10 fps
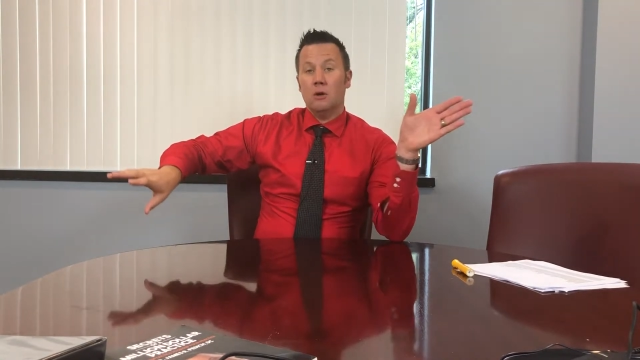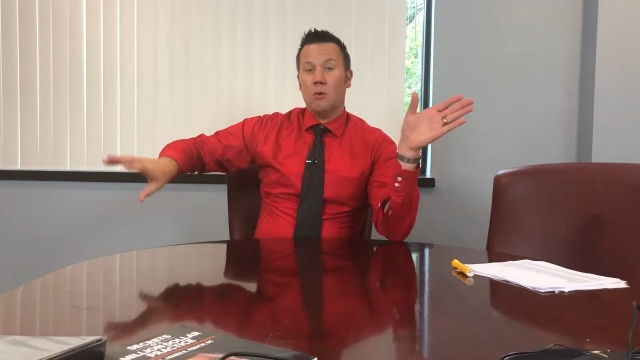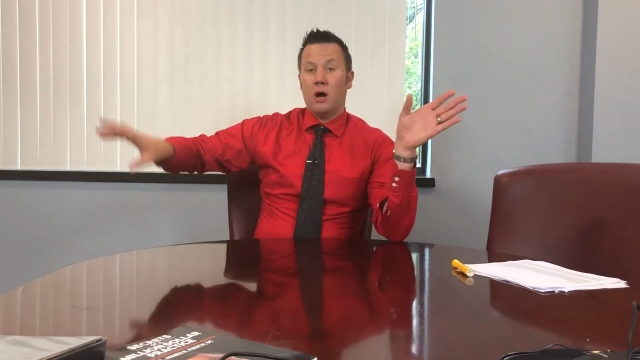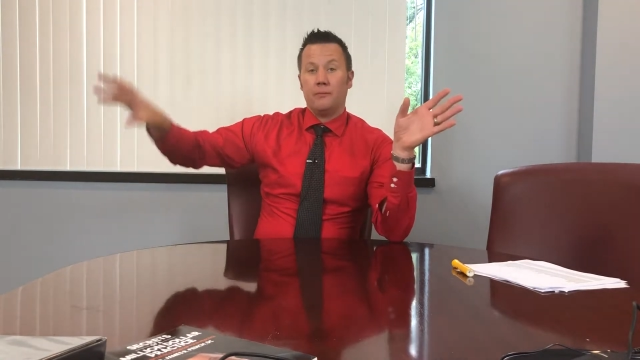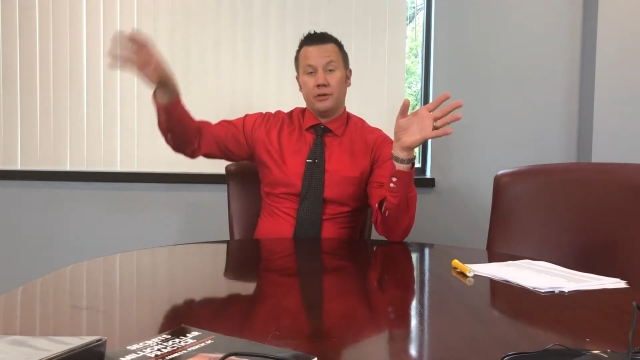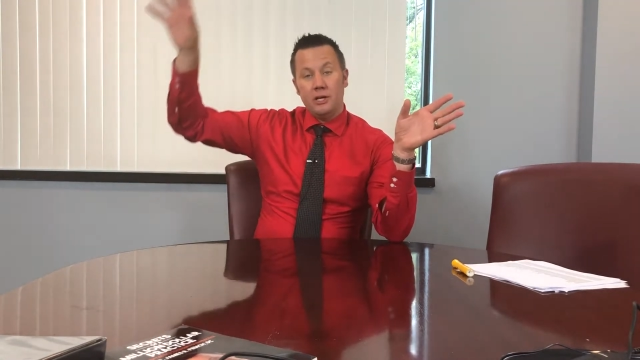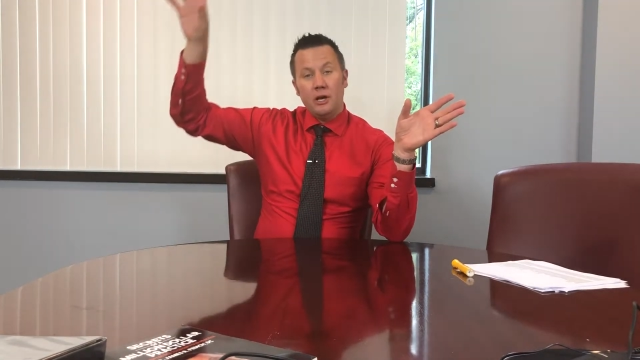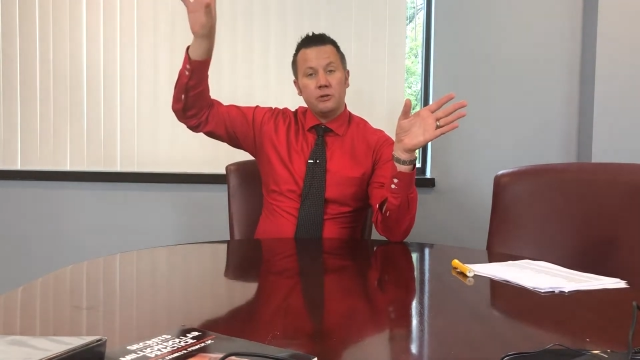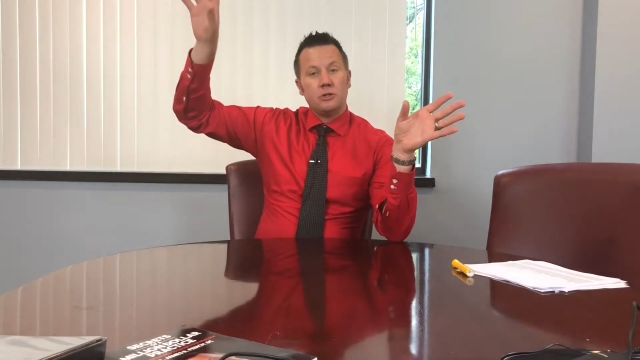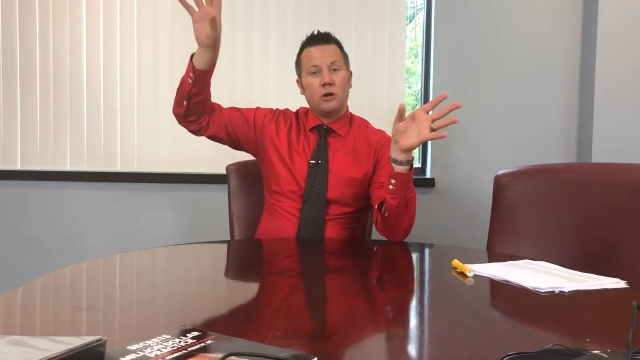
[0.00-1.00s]
Well, the
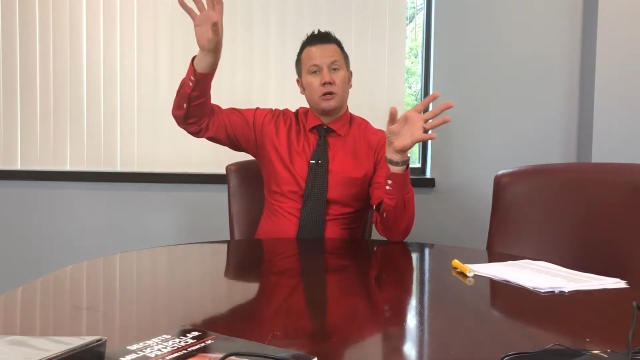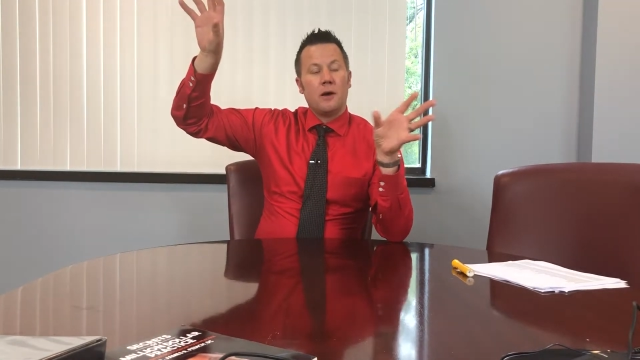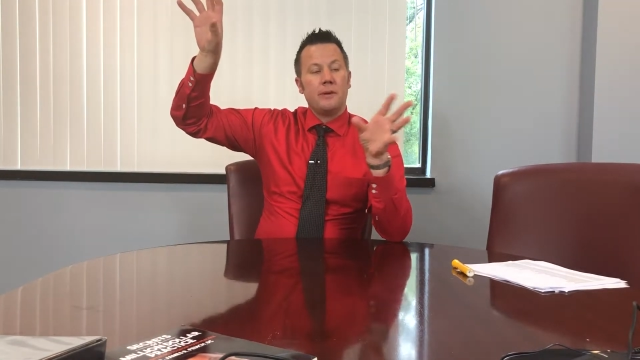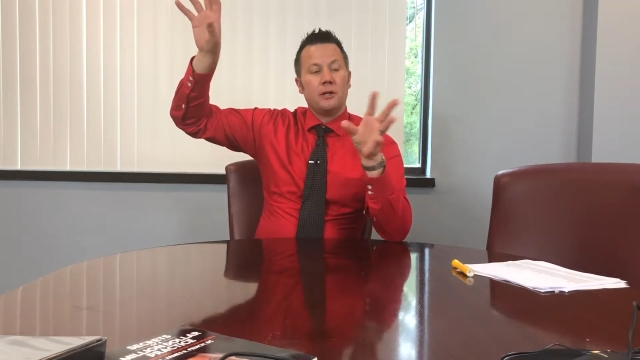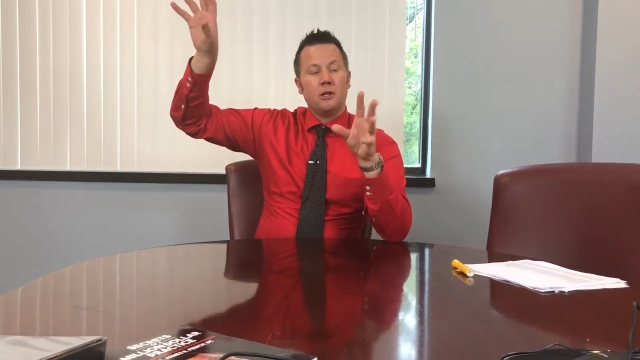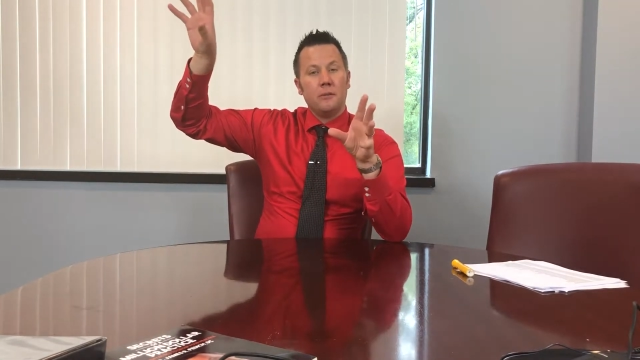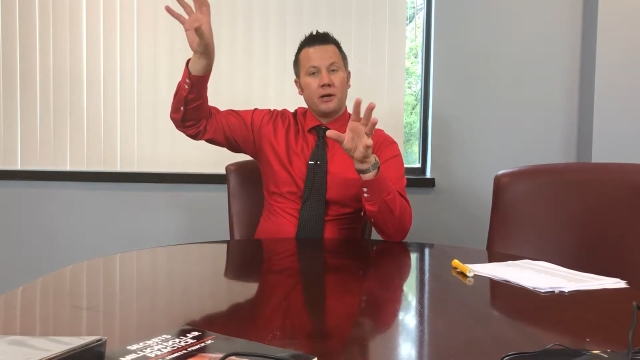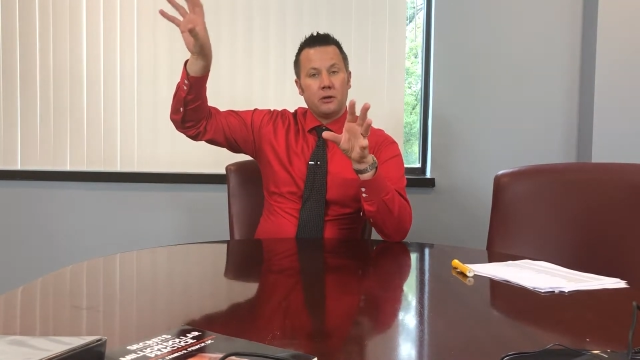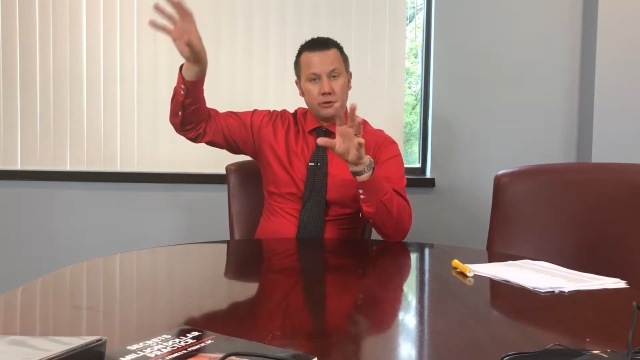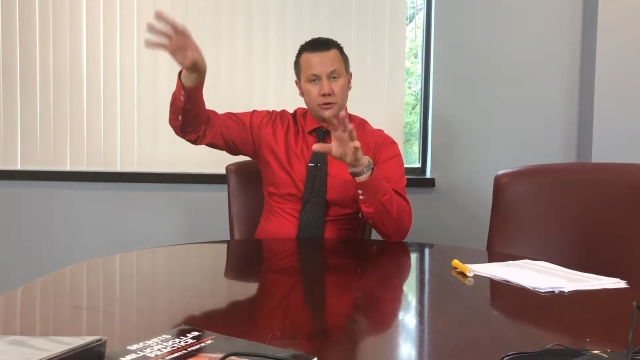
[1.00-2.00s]
DOs started coming a little
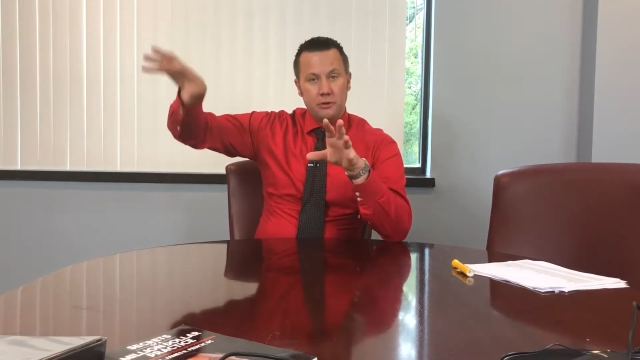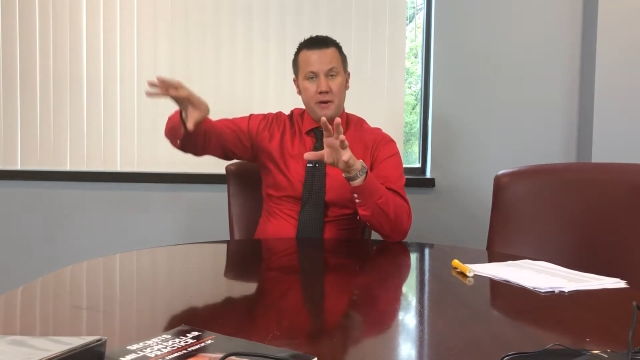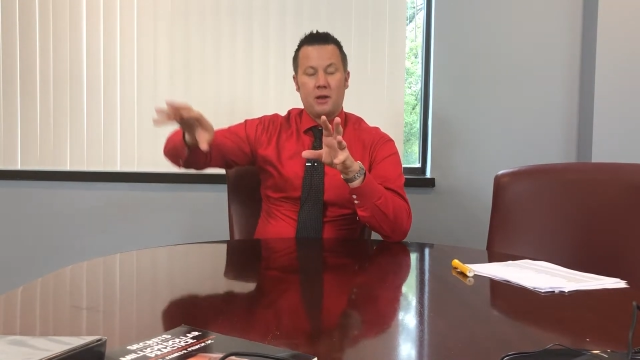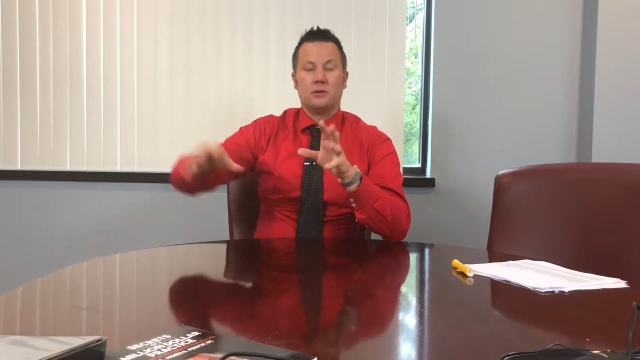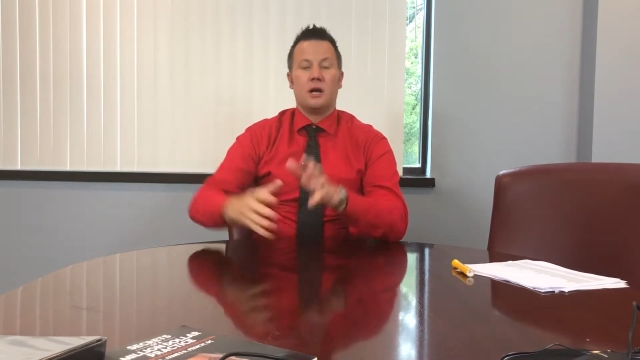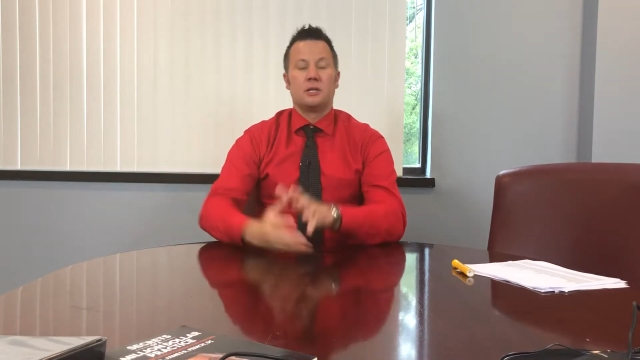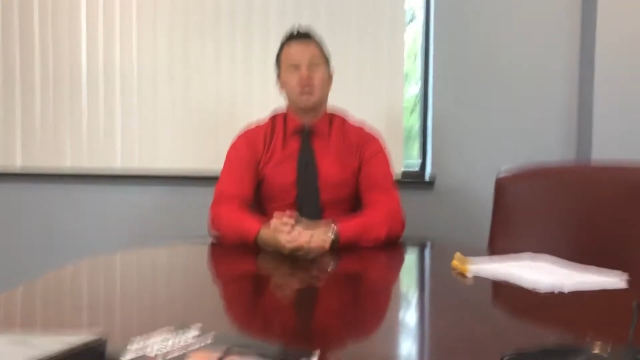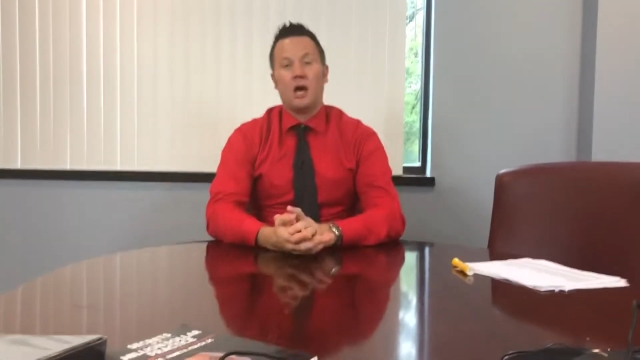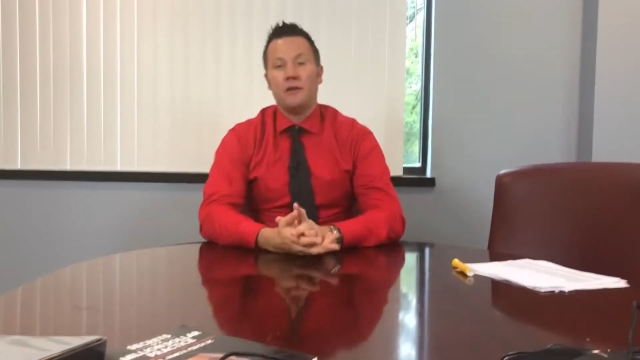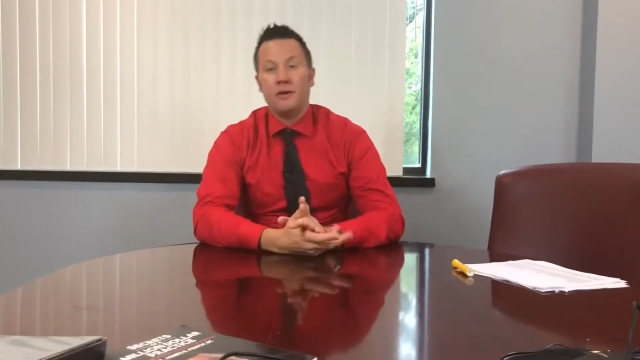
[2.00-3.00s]
bit closer to the medical doc
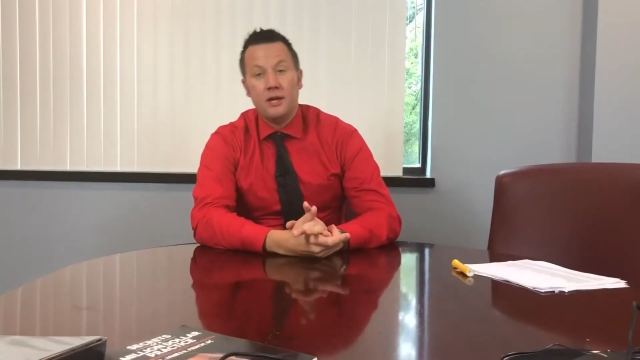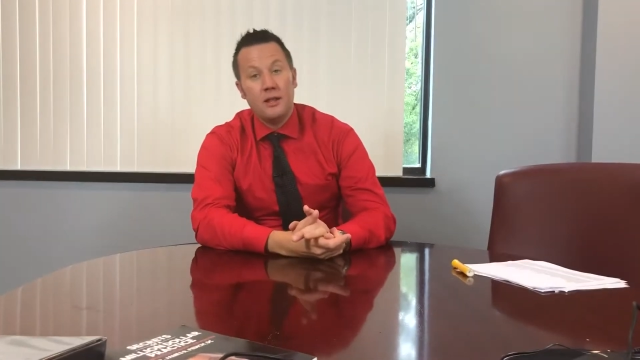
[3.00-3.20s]
side of it,